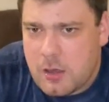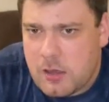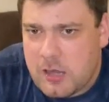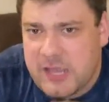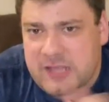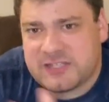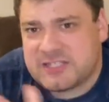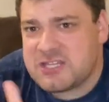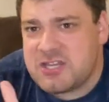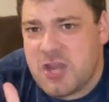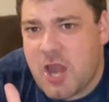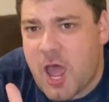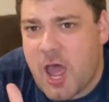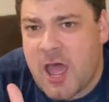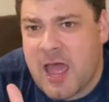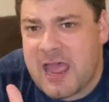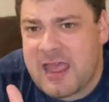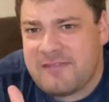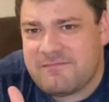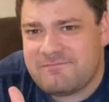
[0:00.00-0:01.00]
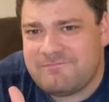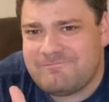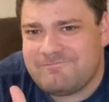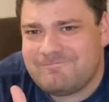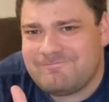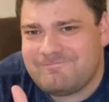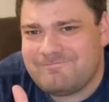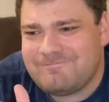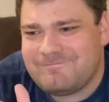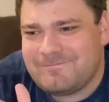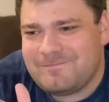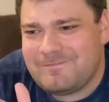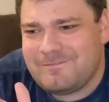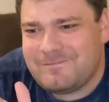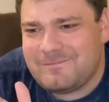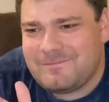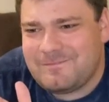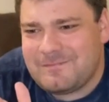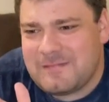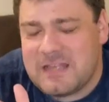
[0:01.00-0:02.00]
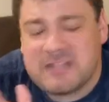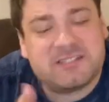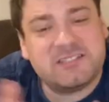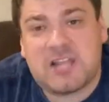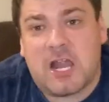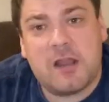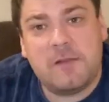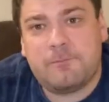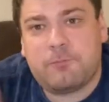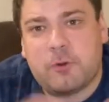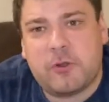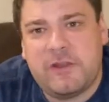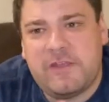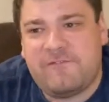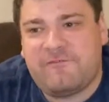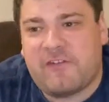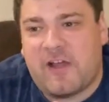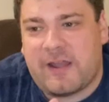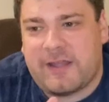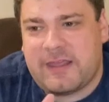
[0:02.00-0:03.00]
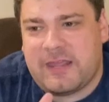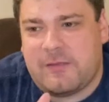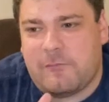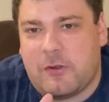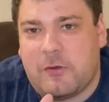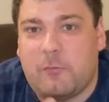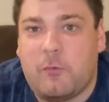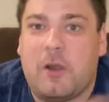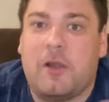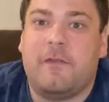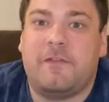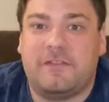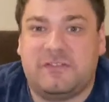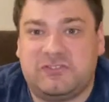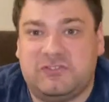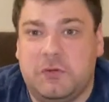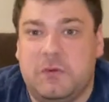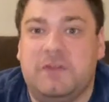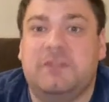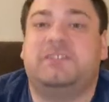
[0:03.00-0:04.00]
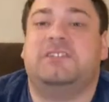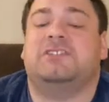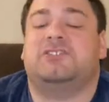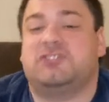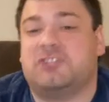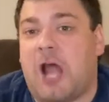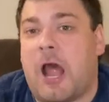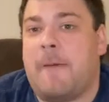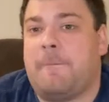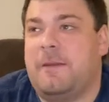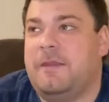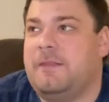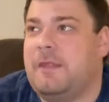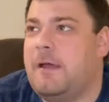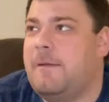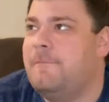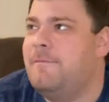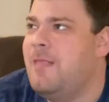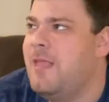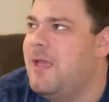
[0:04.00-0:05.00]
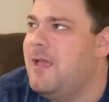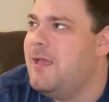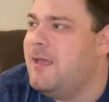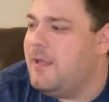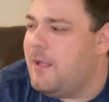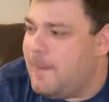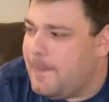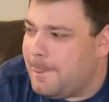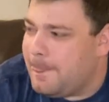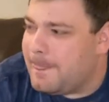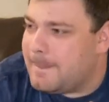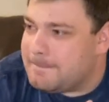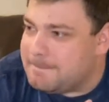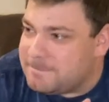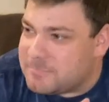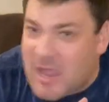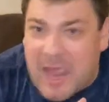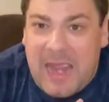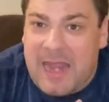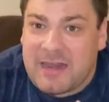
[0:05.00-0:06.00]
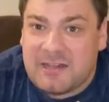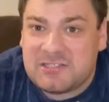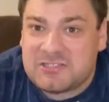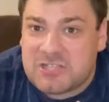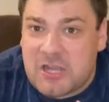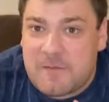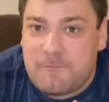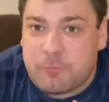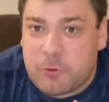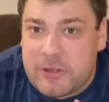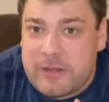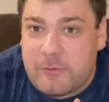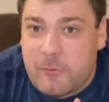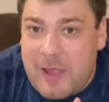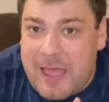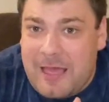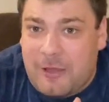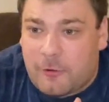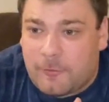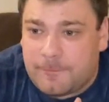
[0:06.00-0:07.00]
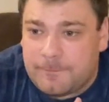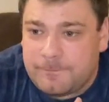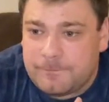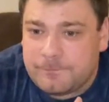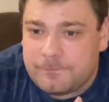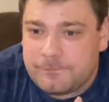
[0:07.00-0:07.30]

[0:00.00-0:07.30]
It's done pretty funny when one of the students is stopping them, and it's done pretty well.